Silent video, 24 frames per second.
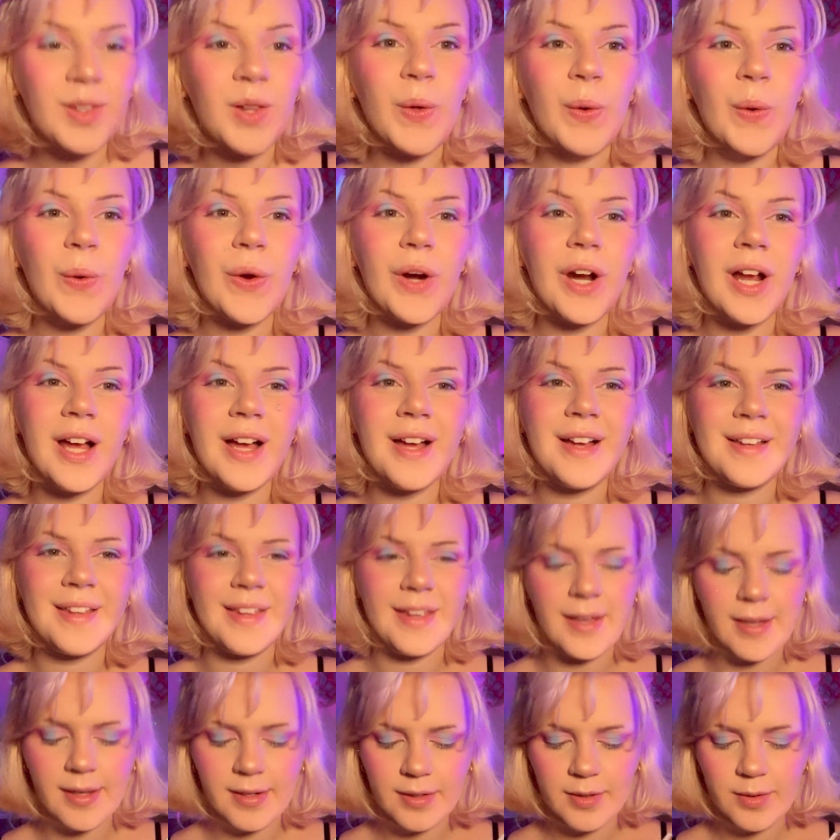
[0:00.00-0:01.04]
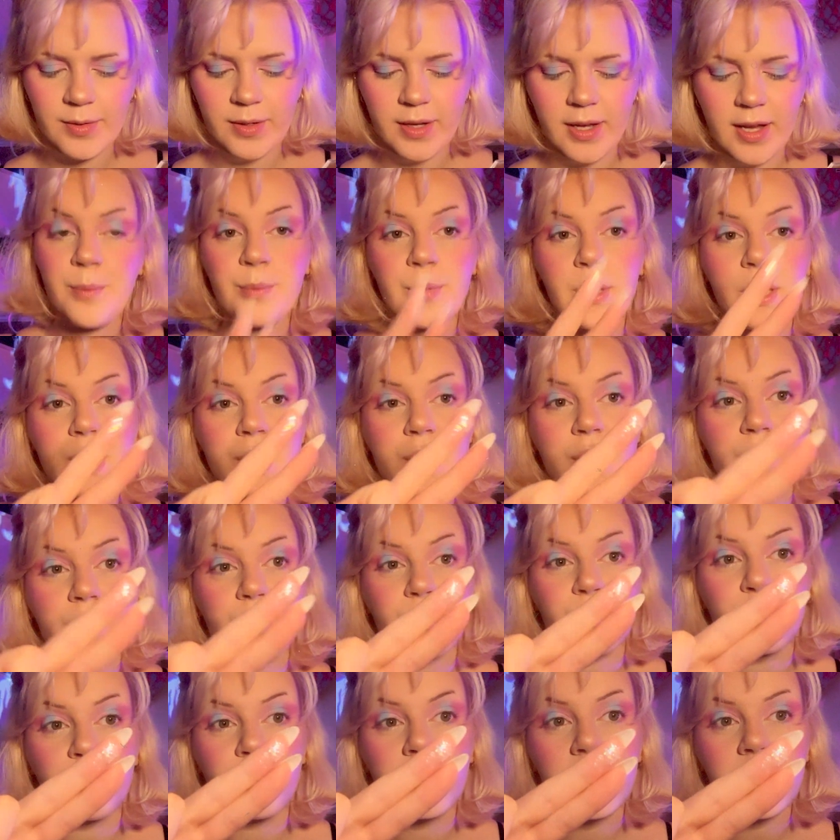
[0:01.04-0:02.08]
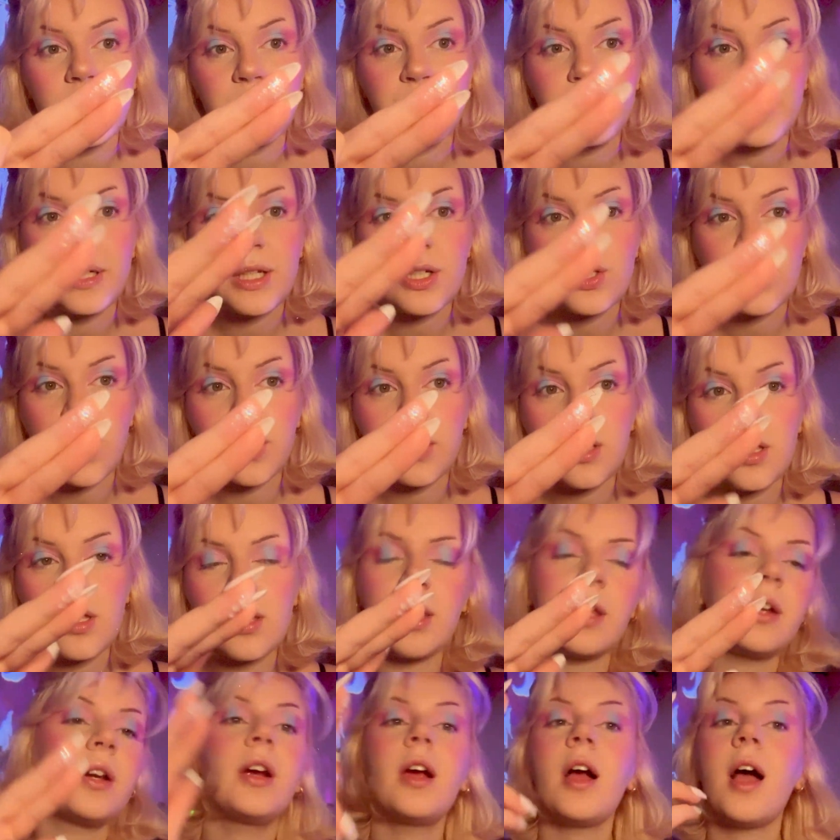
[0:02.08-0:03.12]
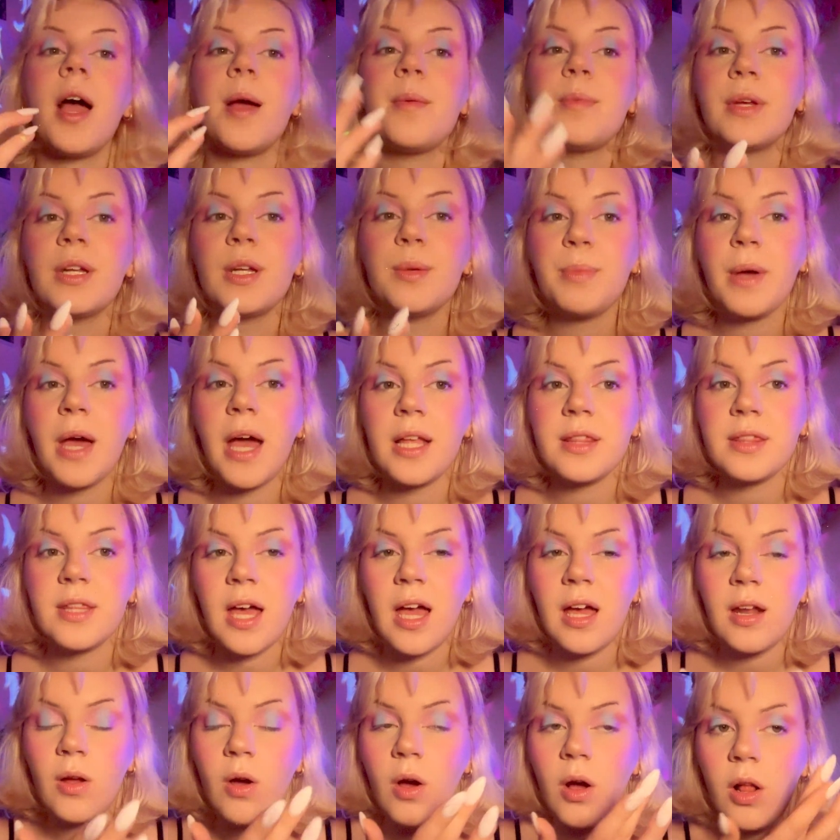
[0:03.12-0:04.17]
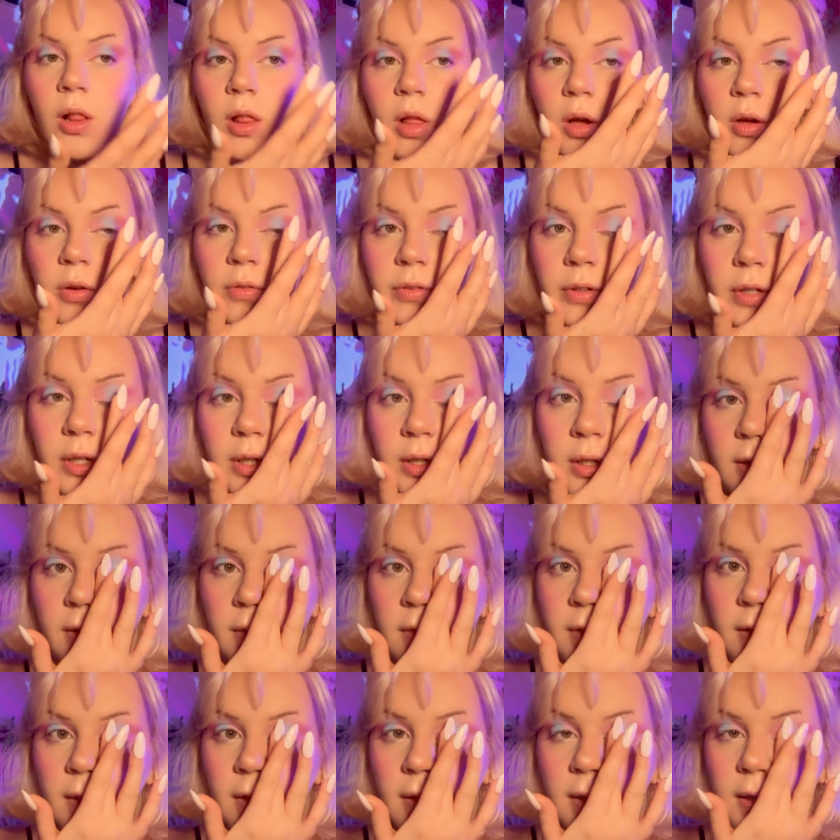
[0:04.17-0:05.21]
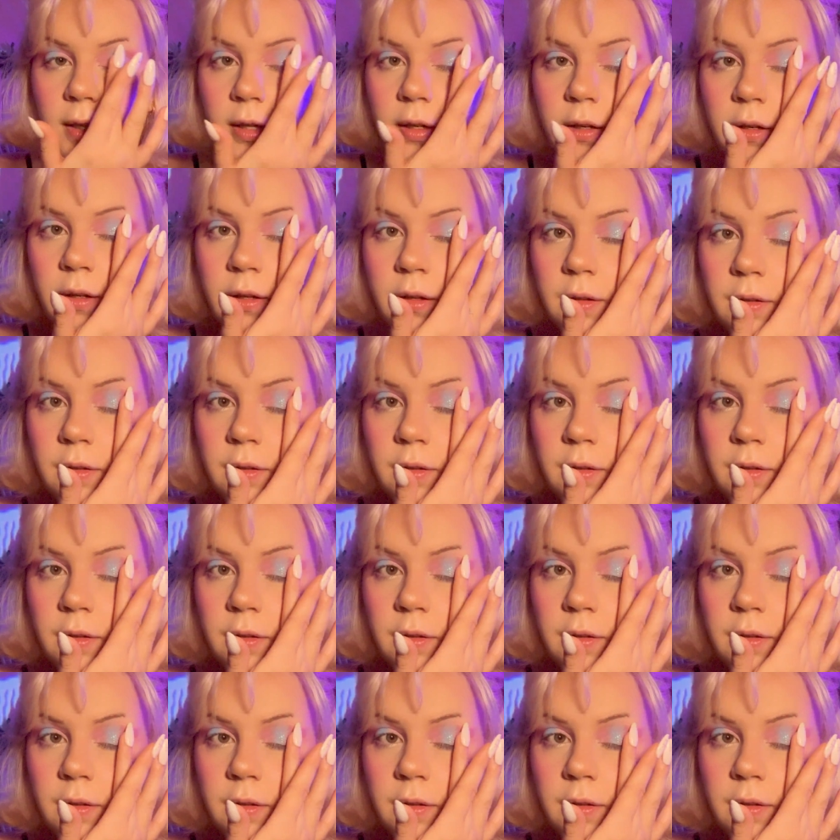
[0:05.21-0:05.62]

Aura again. Okay, but it's this really pretty chunky glitter. I'm gonna pat that all over the lid.